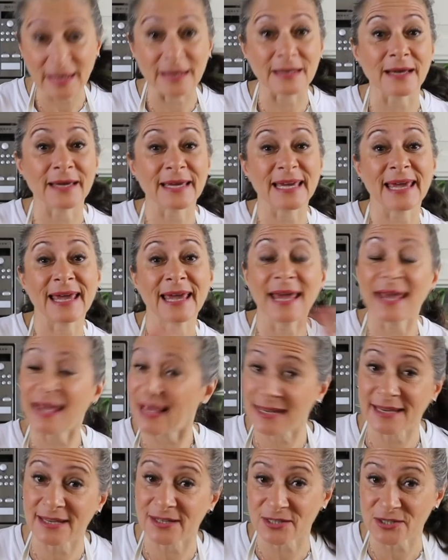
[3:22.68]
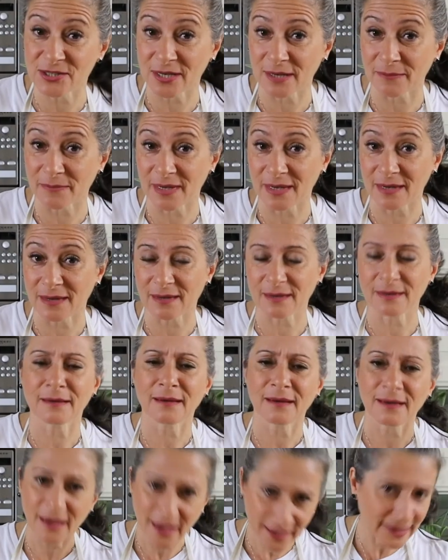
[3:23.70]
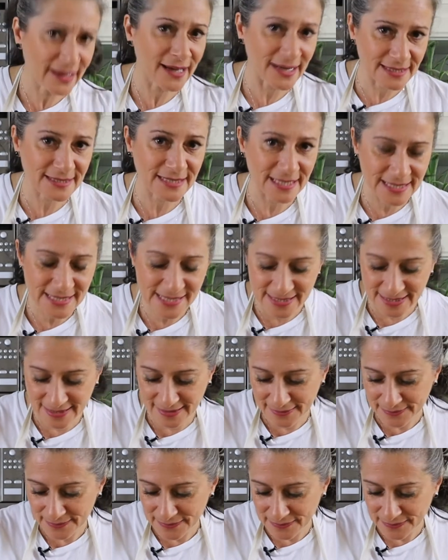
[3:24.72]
And like any dish I make, I gotta taste it.